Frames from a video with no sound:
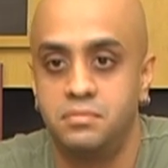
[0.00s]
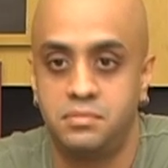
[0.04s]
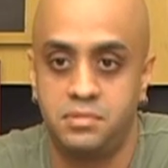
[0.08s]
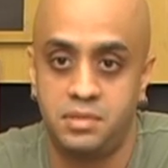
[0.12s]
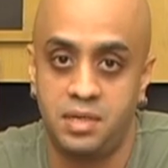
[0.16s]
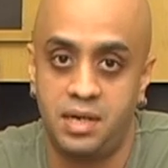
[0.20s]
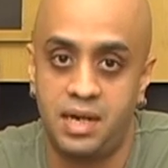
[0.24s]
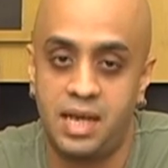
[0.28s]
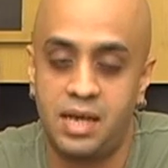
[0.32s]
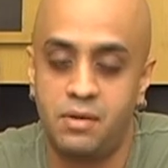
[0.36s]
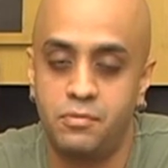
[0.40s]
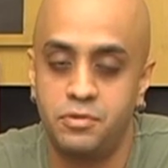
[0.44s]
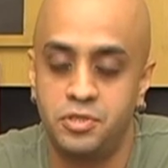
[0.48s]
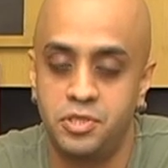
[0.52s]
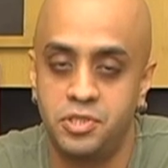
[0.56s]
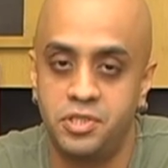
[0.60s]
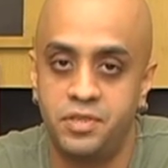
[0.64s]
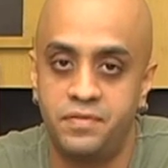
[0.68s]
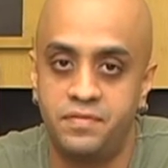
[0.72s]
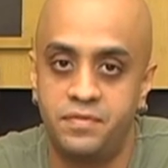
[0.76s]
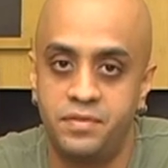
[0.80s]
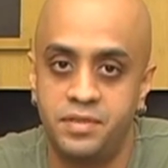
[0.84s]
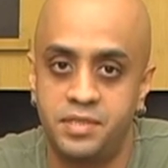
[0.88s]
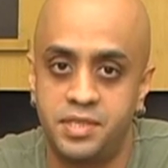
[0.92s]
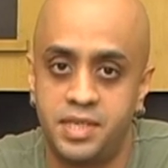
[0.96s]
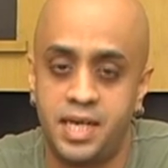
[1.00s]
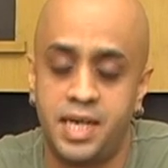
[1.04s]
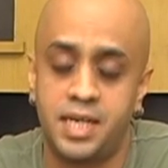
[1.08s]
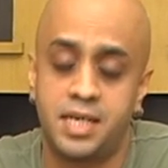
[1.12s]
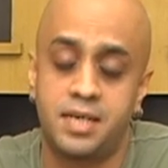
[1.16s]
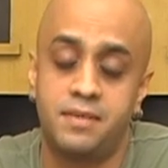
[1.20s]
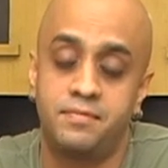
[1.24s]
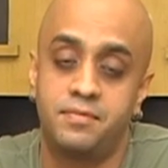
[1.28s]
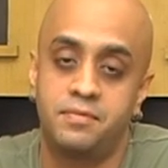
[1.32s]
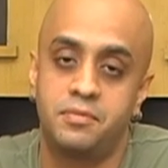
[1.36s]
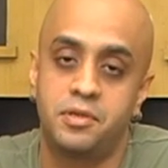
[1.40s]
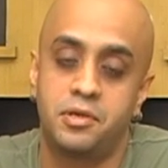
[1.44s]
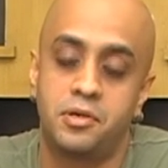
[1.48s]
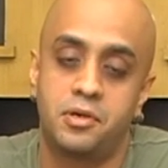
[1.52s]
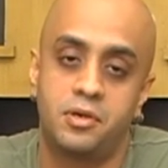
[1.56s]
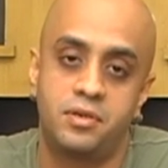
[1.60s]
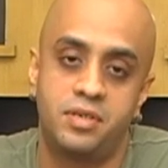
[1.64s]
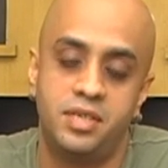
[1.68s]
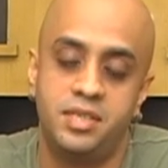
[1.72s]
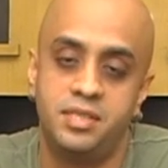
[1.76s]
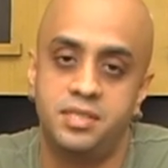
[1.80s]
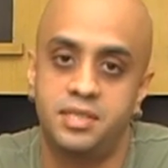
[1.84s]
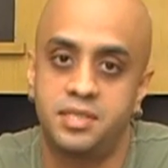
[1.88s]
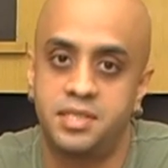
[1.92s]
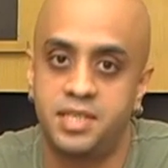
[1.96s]
The language is different. I come from the
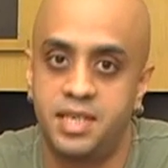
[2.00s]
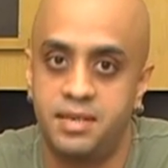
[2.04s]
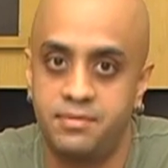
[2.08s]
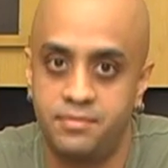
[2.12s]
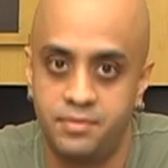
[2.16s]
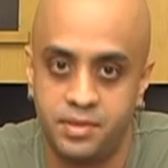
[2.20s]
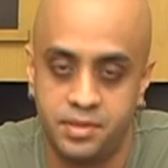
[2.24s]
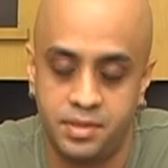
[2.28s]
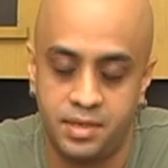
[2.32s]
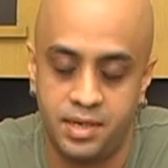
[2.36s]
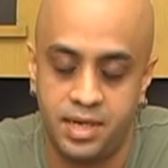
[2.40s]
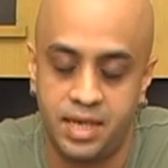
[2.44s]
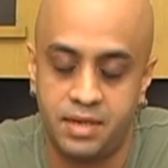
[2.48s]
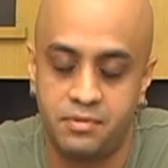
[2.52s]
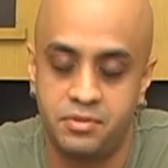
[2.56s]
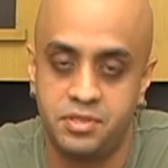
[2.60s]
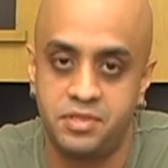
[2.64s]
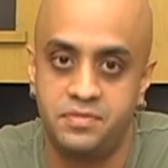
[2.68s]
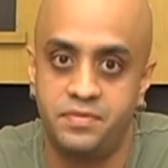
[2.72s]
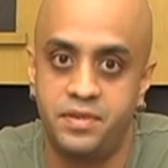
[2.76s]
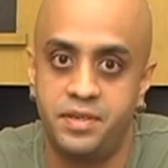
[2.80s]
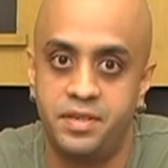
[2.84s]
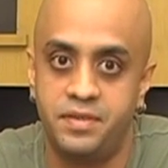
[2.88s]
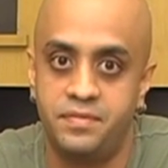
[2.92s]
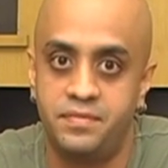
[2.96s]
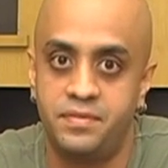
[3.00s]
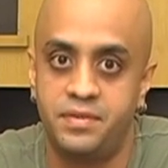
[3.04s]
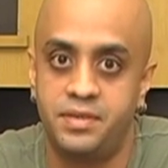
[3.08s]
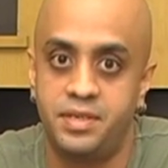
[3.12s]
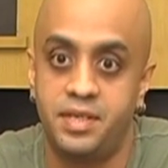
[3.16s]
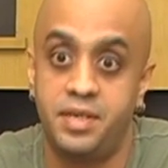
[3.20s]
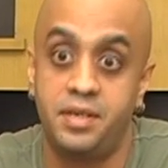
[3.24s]
northeast Assam where the language is very different,